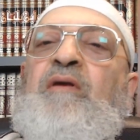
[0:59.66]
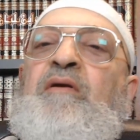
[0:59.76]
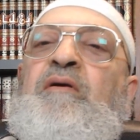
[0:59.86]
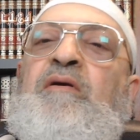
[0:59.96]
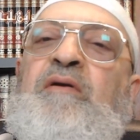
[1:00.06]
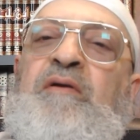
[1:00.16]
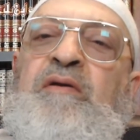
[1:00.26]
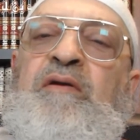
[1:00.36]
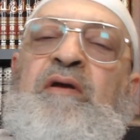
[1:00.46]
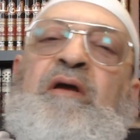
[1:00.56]

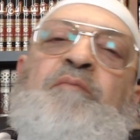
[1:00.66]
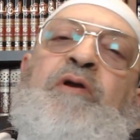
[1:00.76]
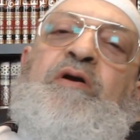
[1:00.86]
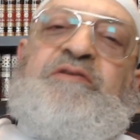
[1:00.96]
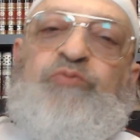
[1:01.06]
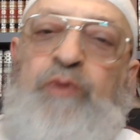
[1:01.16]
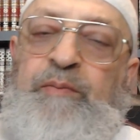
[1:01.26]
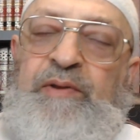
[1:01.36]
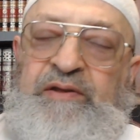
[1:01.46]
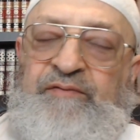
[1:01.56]
Saying that,
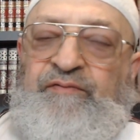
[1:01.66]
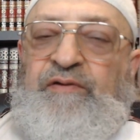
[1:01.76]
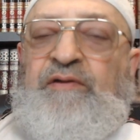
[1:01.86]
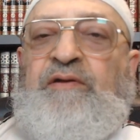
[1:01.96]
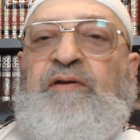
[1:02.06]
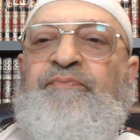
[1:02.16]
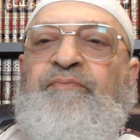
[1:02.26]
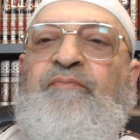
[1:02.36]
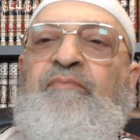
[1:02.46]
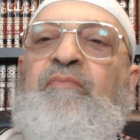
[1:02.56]

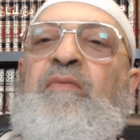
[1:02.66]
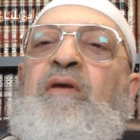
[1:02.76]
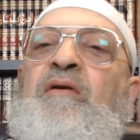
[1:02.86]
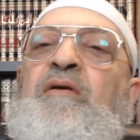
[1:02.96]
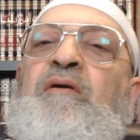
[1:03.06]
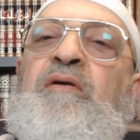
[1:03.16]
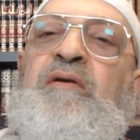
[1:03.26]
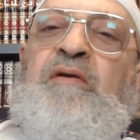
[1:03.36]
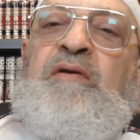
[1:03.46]
because we believe